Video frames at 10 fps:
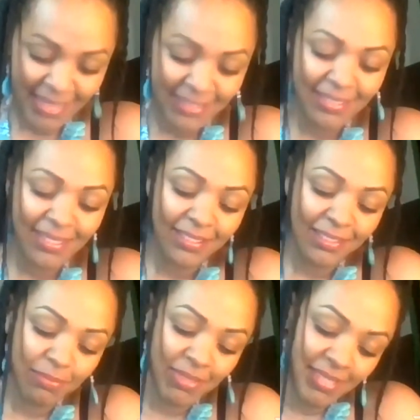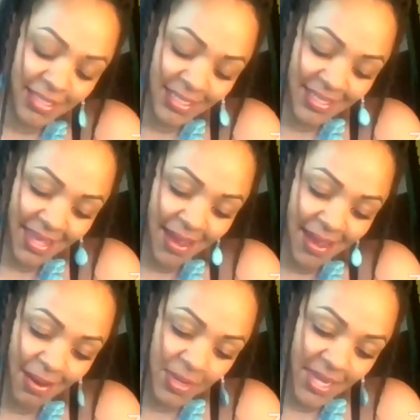That's something that's
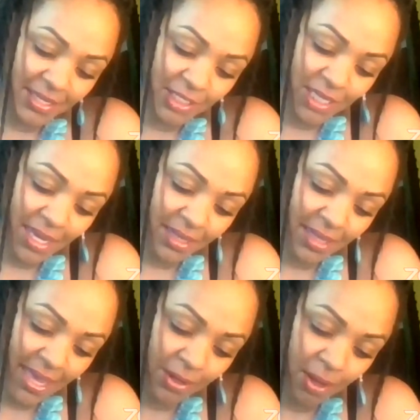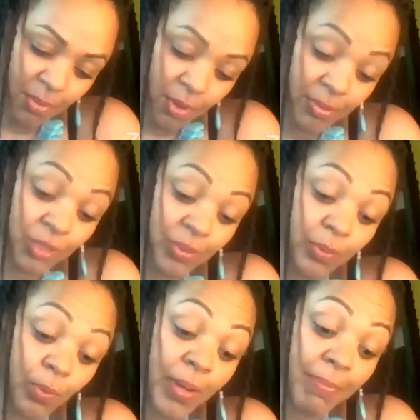we got to shine a light on more
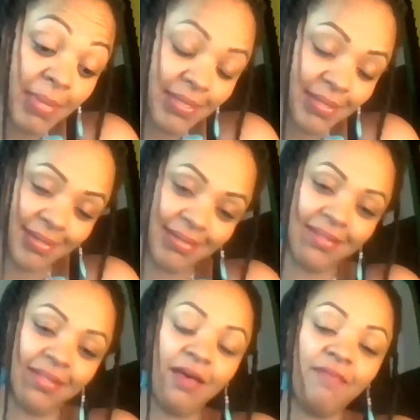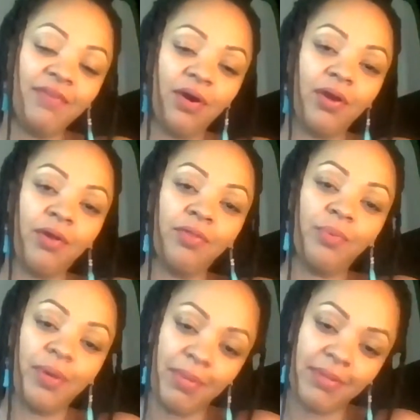between women loving on other
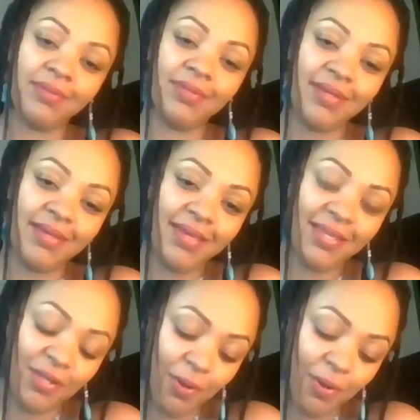women, yeah.